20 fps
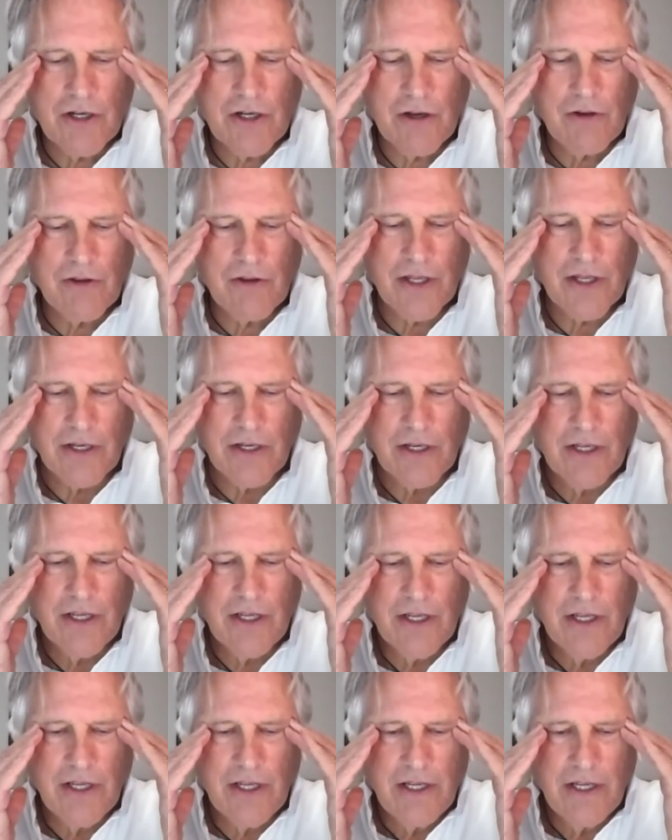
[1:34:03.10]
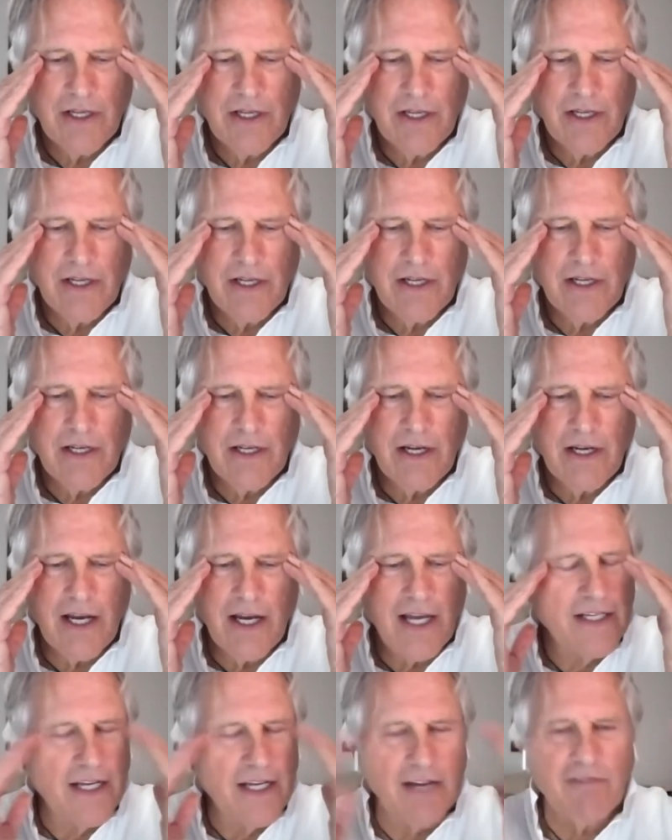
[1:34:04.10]
to know that
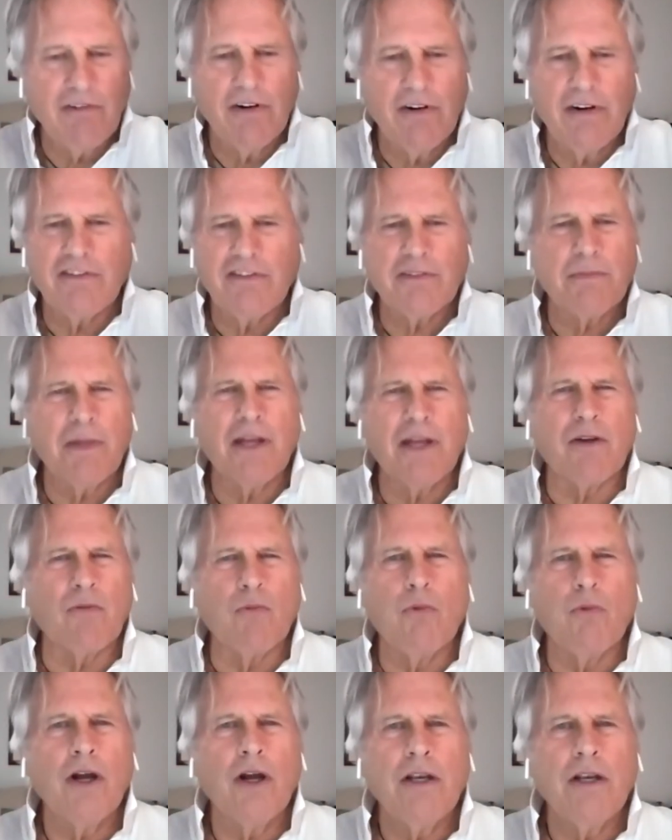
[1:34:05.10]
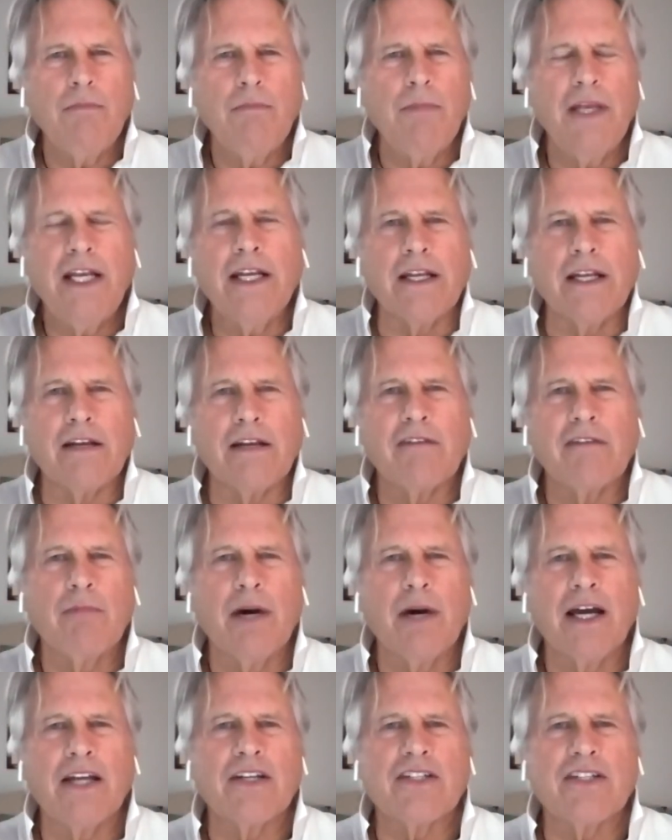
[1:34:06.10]
I never have spent 1 minute
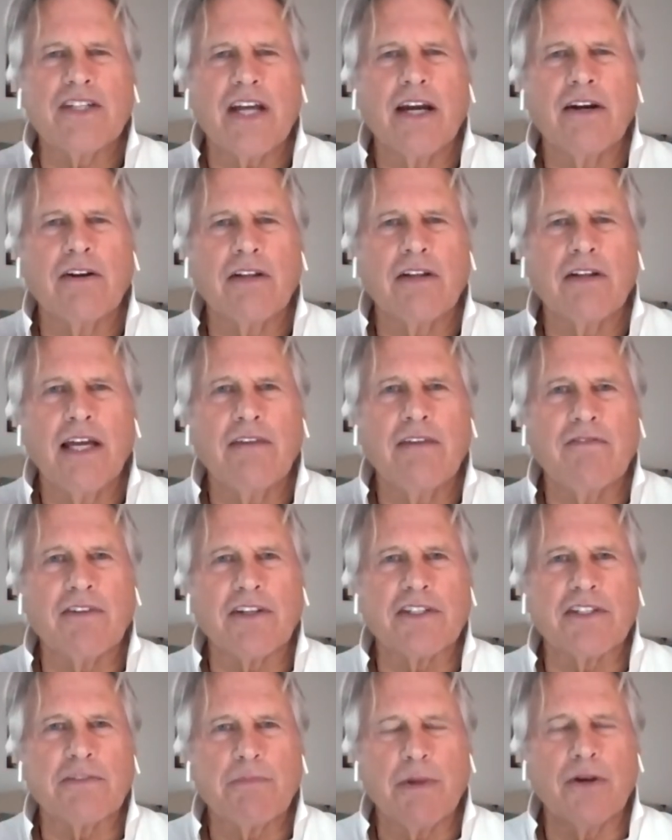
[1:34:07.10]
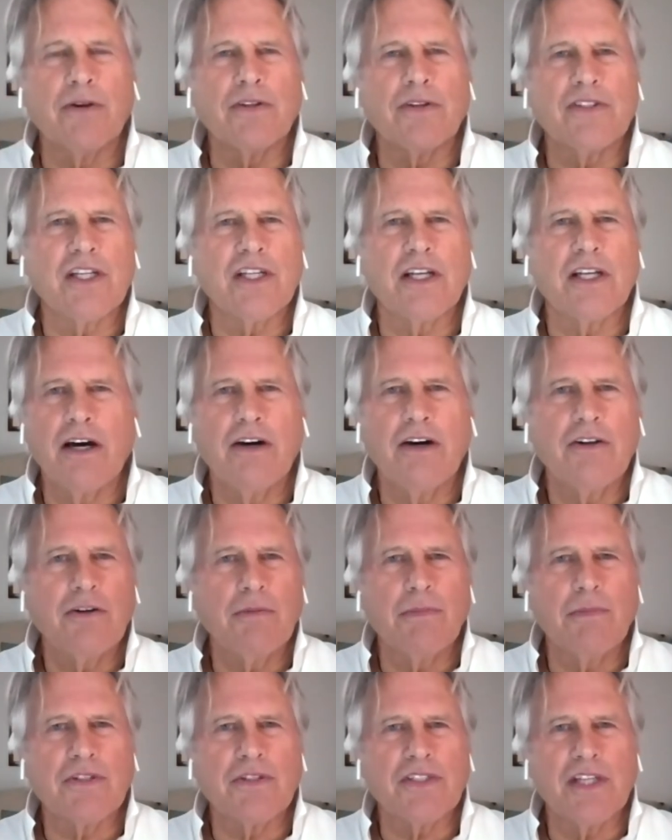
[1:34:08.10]
of my entire life experiencing
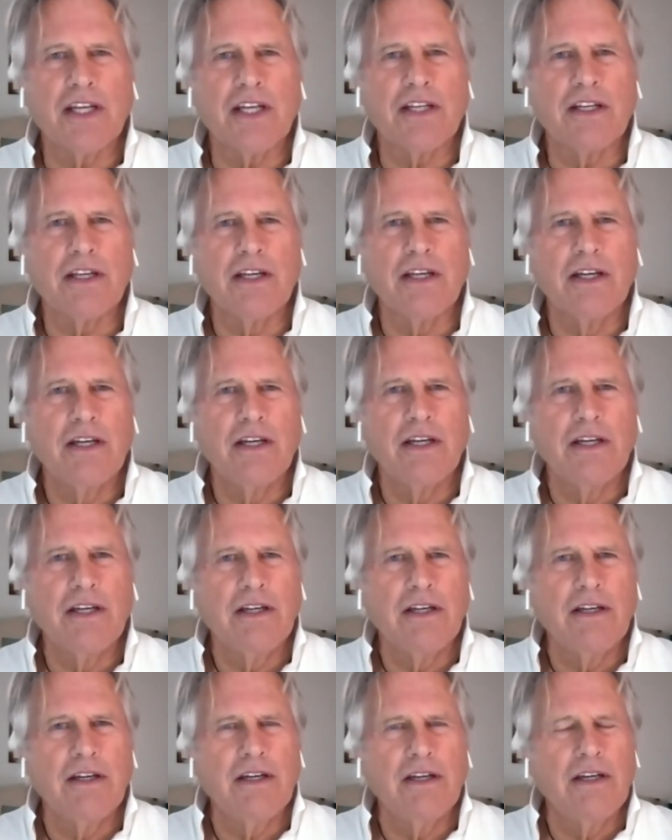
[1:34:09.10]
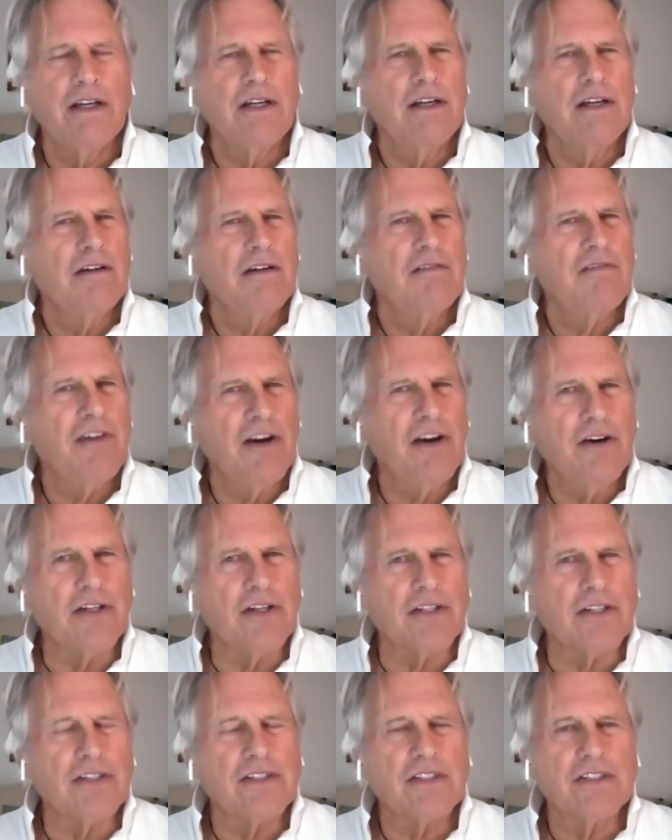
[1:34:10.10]
100%
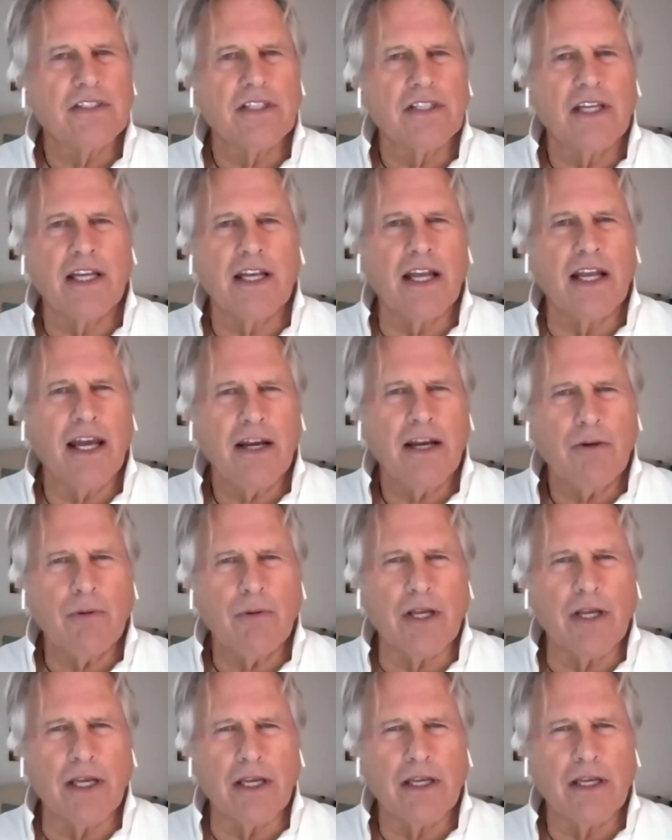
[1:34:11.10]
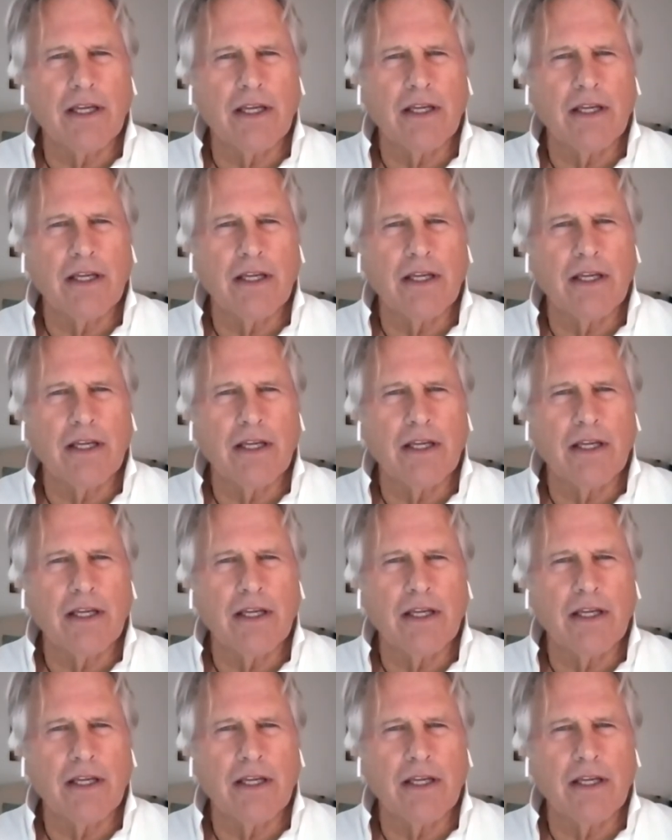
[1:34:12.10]
fairness and equity.